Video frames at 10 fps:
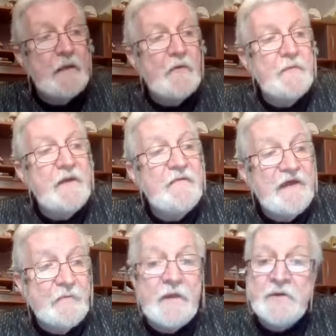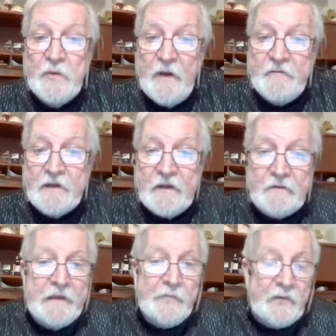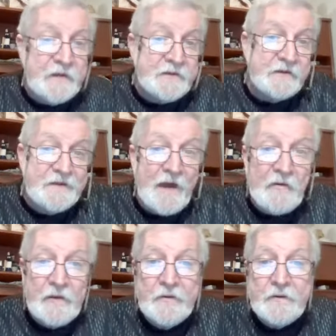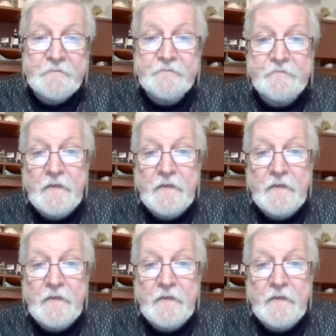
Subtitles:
would be available on your website. People could just download it.